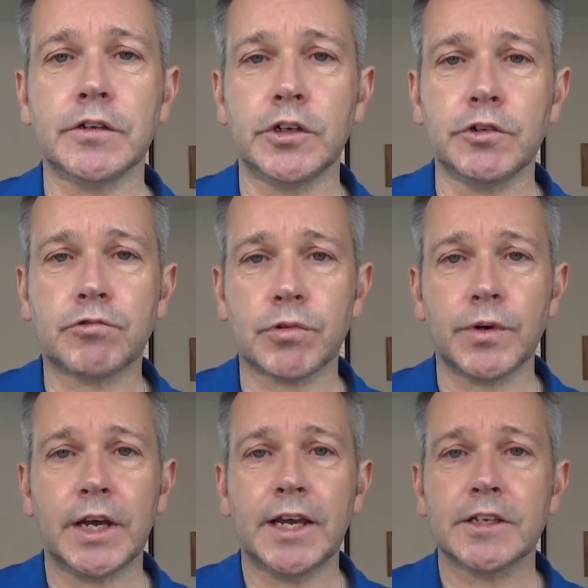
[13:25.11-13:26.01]
neutral,
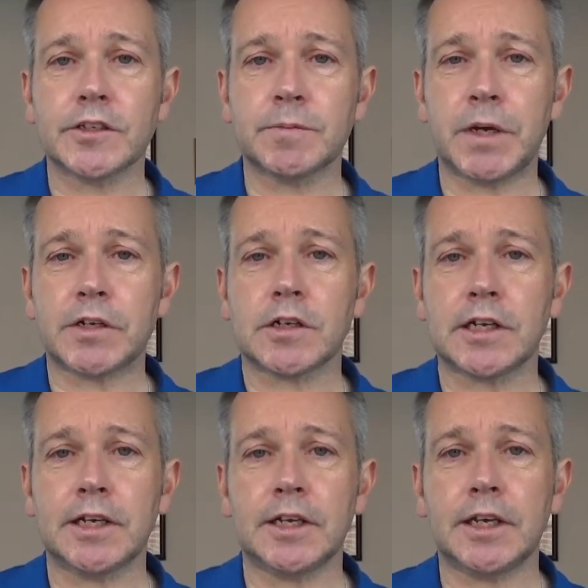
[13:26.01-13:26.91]

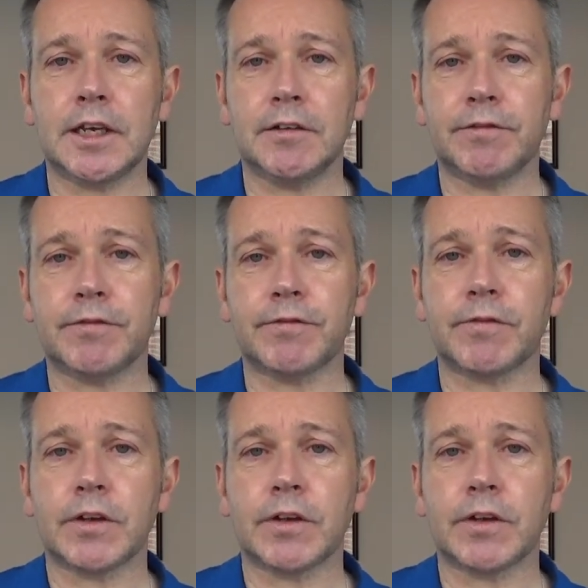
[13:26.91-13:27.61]
especially if